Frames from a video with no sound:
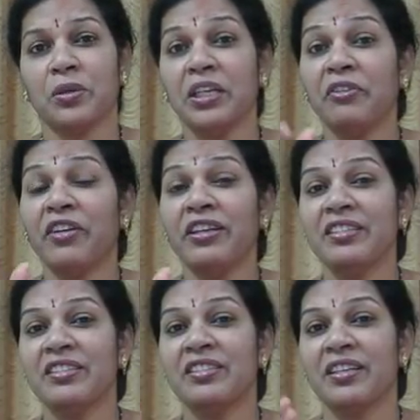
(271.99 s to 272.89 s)
25
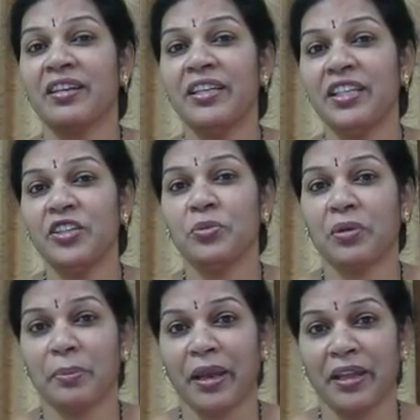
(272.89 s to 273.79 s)
years is the right age
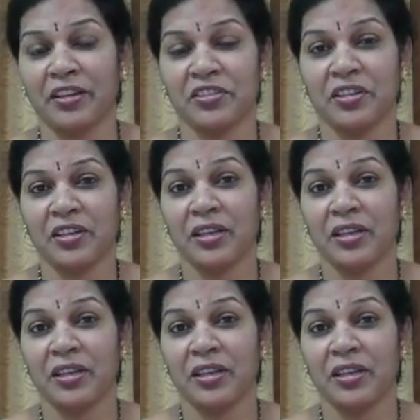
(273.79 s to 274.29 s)
for marriage.